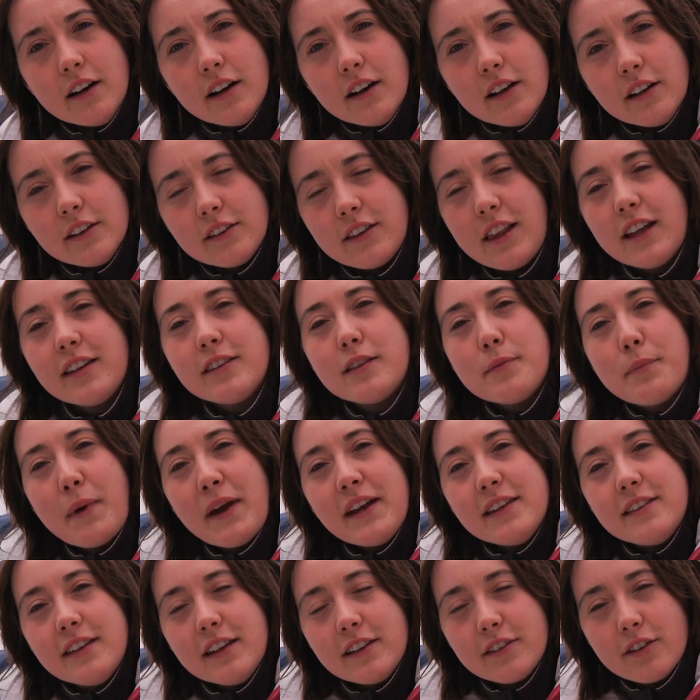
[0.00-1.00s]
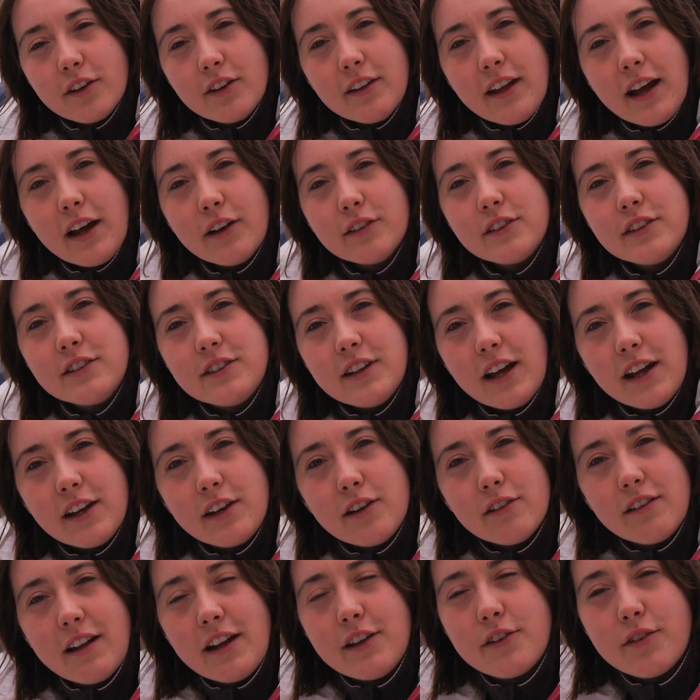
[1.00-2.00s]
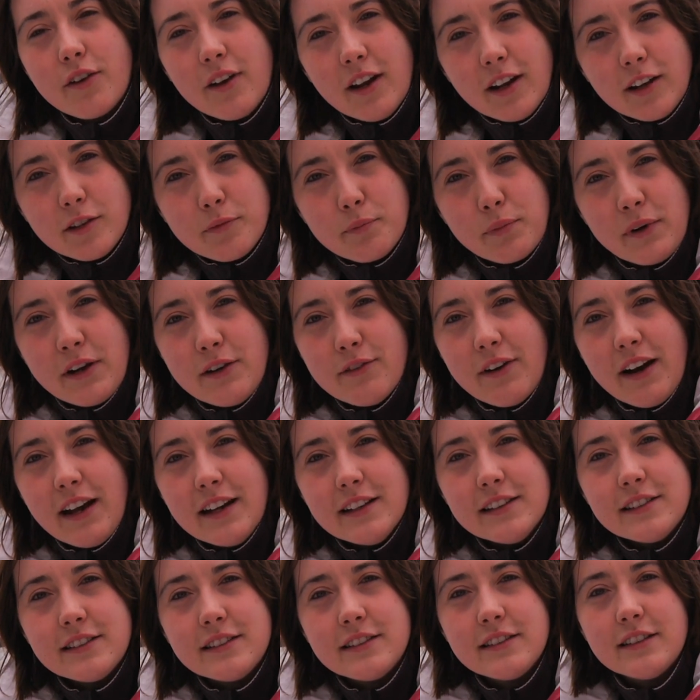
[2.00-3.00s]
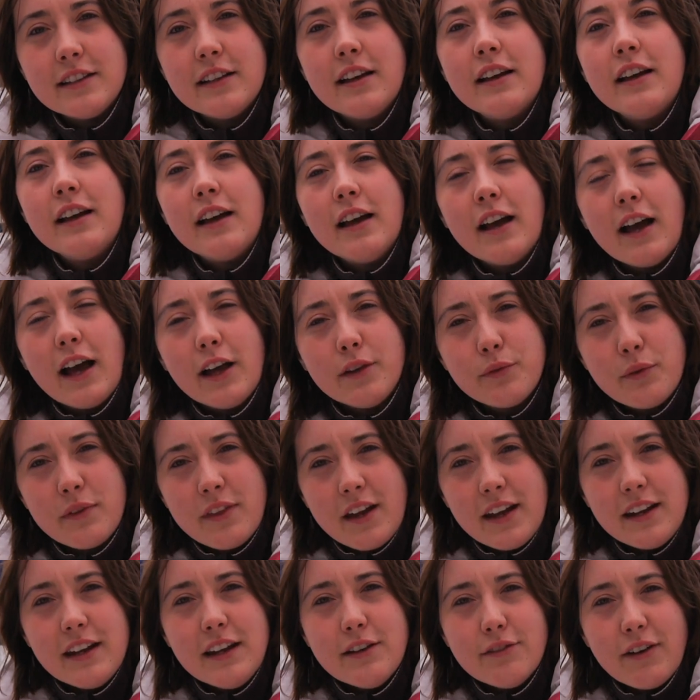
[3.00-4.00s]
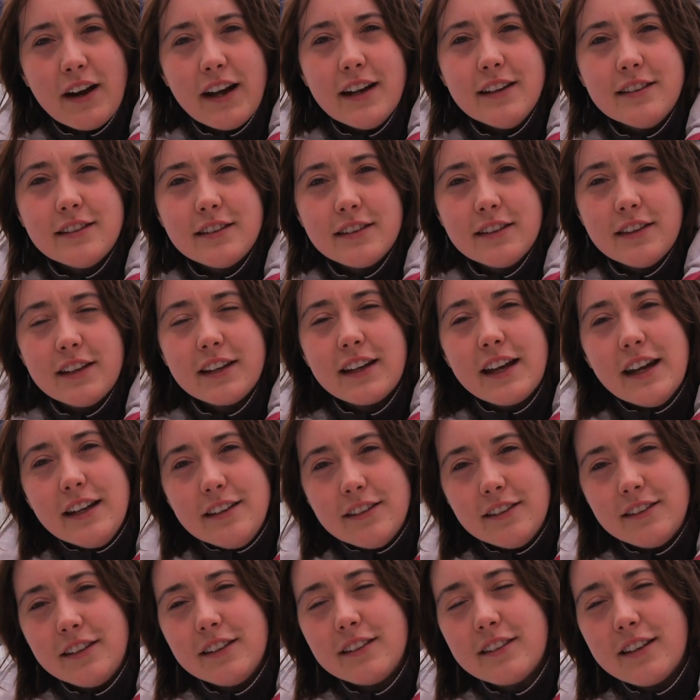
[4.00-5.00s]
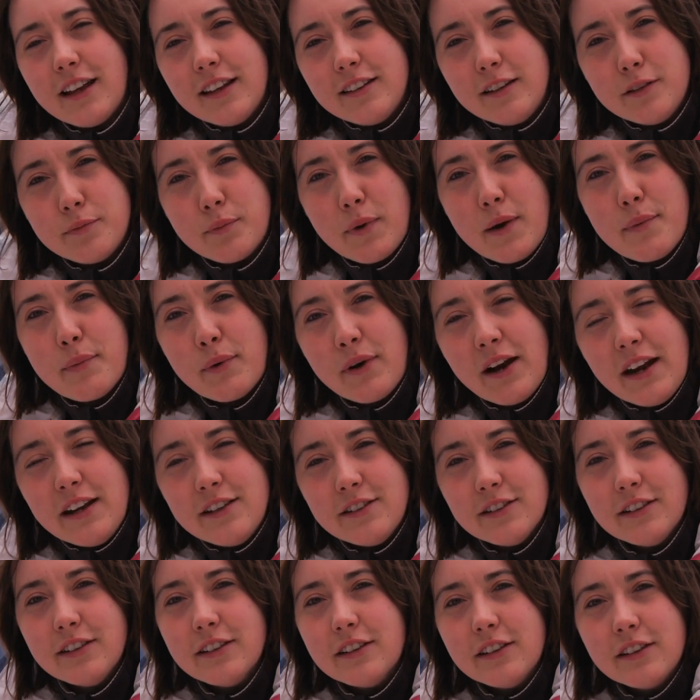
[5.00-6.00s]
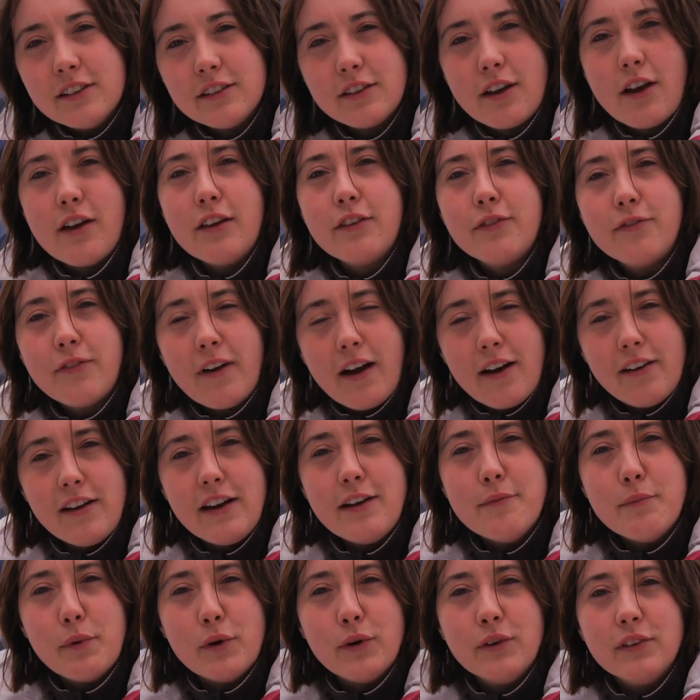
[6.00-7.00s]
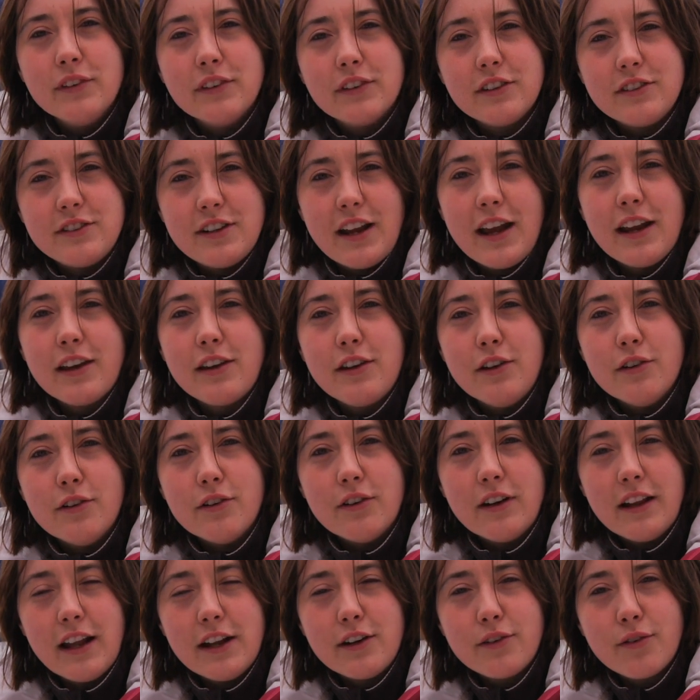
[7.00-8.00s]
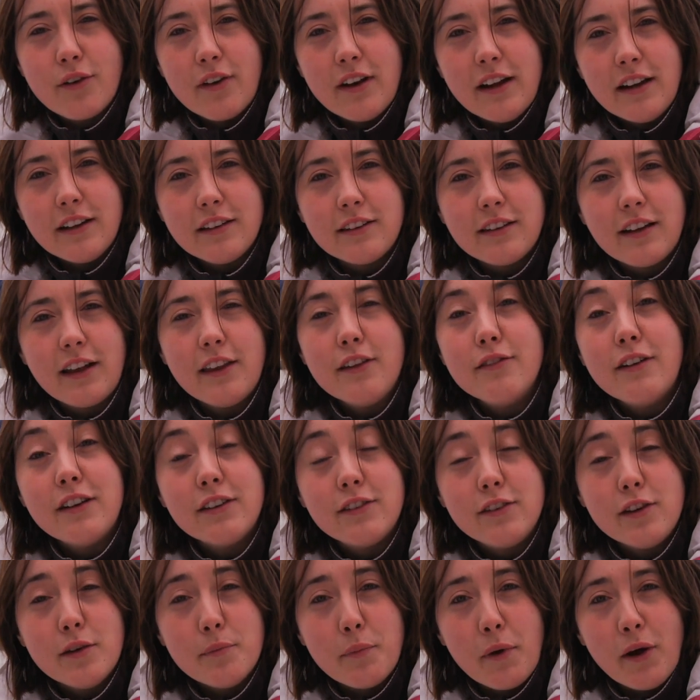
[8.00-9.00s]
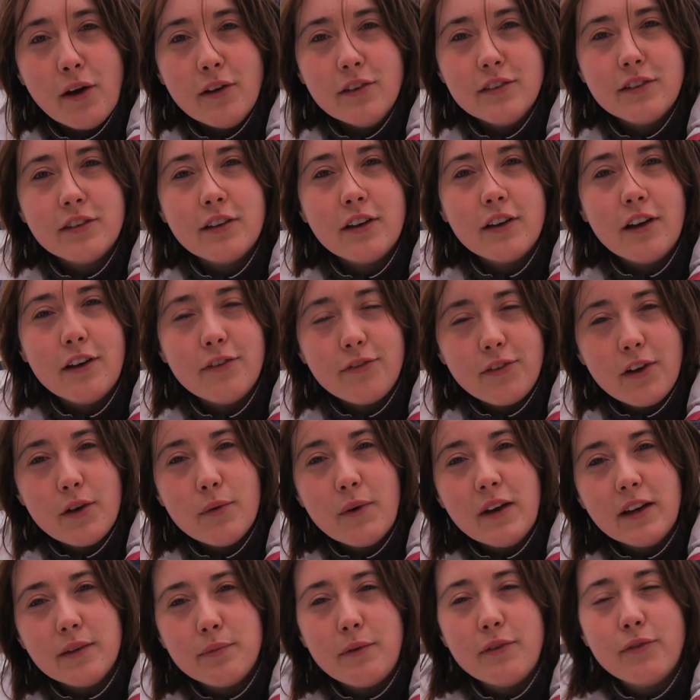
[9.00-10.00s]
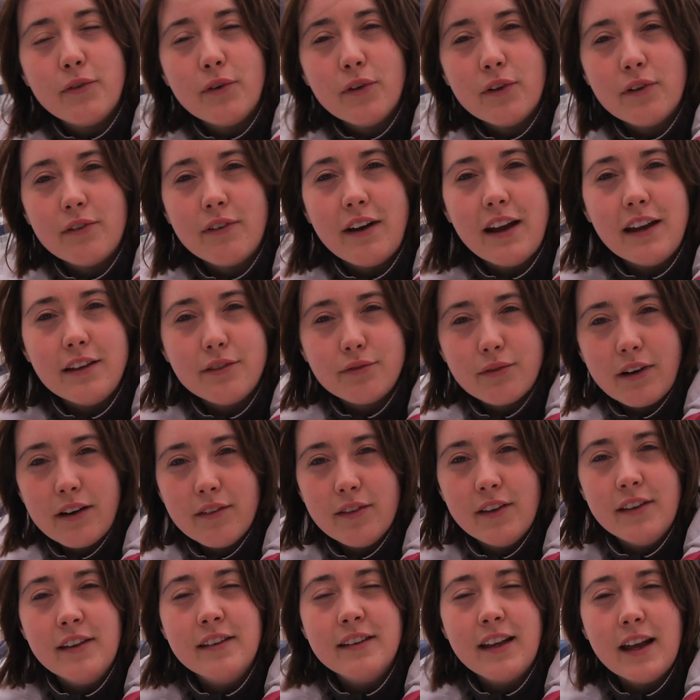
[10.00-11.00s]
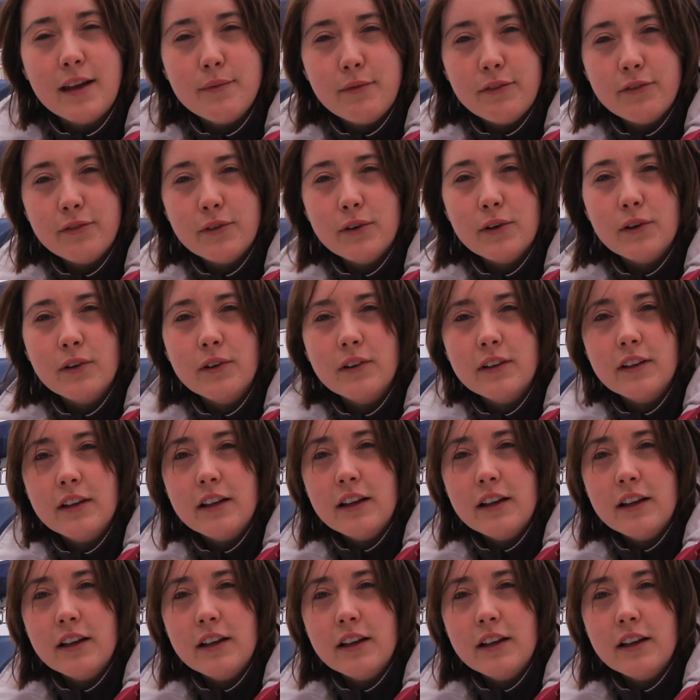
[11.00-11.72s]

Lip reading: So that's the basics on how to check your electronics pre-race. As with any race, the key to success is preparation, so it's very important to check your electronics and the rest of your boat a few weeks before the race rather than the day before.